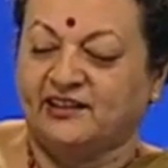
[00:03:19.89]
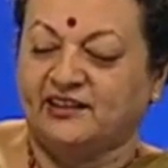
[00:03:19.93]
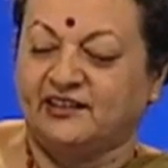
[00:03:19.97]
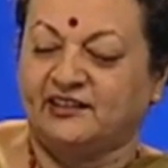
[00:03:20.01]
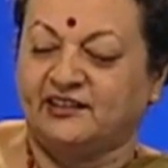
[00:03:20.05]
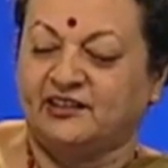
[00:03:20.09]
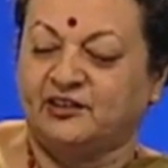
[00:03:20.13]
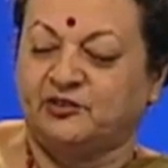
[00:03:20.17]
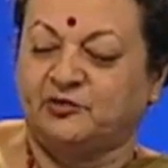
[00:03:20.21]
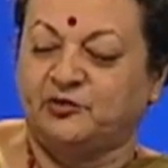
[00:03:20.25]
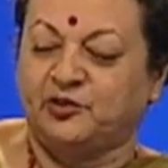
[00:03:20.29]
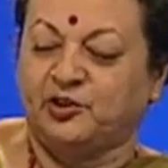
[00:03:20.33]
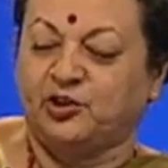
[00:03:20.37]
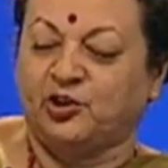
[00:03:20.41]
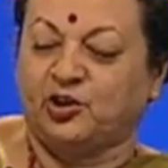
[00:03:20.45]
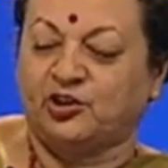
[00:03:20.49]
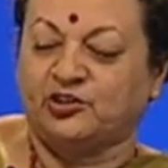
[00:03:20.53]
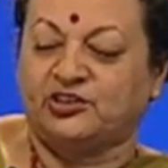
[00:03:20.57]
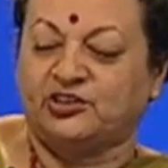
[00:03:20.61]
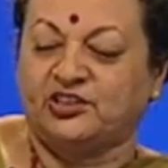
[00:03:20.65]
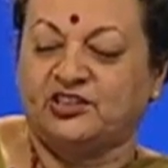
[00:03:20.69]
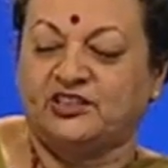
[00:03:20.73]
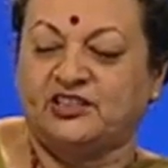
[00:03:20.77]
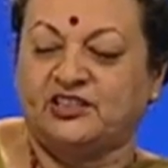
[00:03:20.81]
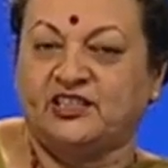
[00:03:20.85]
the
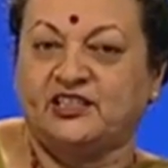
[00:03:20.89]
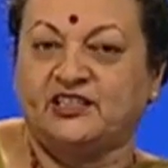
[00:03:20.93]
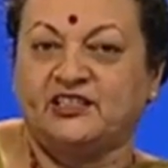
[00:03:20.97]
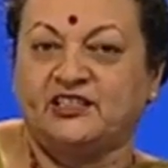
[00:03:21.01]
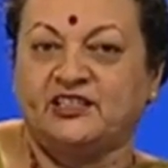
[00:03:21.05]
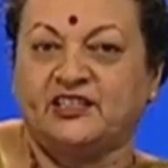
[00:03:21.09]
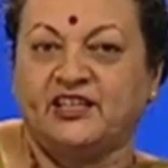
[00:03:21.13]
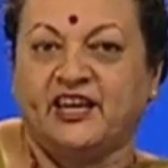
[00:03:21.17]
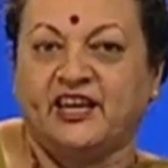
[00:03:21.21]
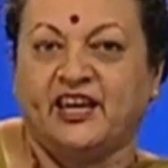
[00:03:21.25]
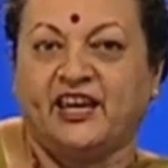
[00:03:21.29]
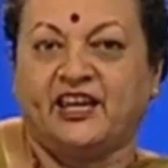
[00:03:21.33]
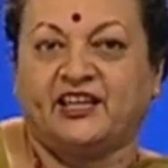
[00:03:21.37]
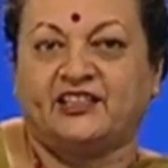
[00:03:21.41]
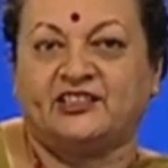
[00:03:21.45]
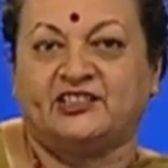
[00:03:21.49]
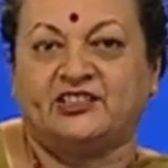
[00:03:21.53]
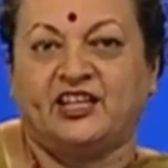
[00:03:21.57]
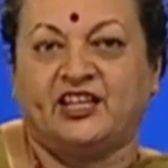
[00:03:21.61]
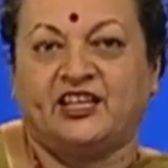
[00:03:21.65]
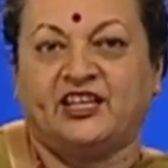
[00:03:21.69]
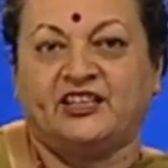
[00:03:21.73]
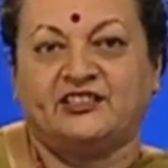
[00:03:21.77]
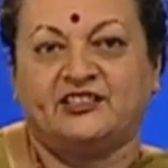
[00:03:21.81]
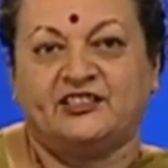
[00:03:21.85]
velocity
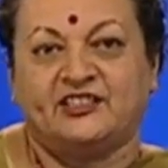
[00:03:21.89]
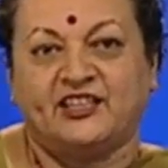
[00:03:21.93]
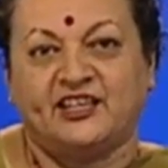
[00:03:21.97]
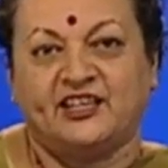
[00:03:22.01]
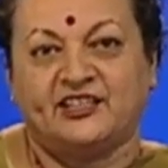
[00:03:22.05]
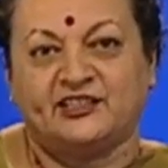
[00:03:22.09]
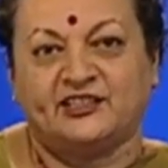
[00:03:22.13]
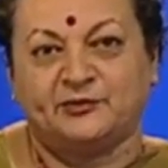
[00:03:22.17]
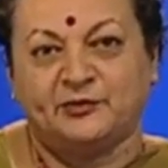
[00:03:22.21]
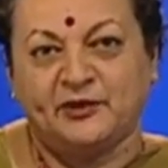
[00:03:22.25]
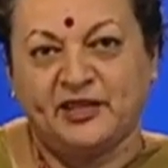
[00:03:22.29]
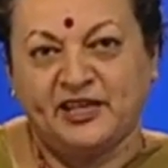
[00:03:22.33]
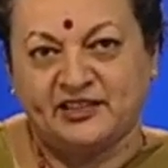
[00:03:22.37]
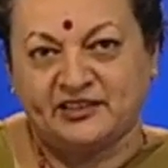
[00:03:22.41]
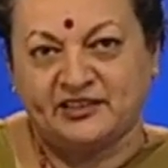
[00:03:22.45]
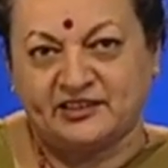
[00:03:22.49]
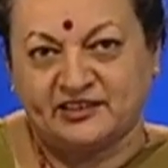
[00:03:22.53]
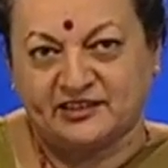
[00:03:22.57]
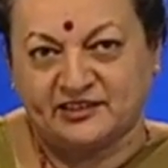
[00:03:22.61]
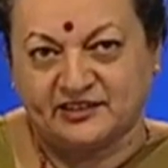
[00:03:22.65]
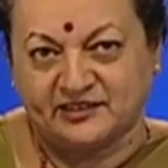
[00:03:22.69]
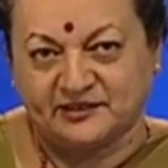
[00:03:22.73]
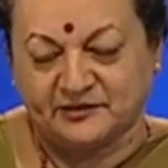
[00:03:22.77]
exchange takes place.